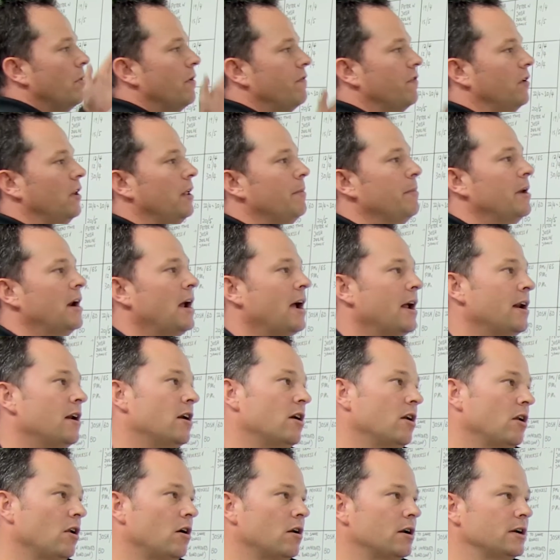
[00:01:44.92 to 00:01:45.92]
We've
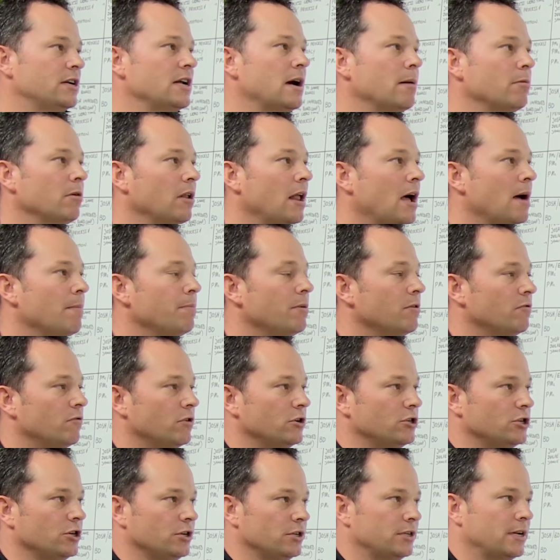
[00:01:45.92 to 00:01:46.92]
eliminated a lot of double up,
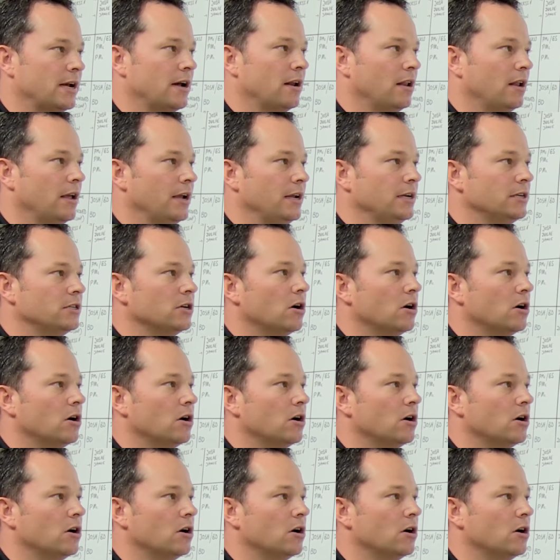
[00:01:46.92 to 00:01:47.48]
reduced our lead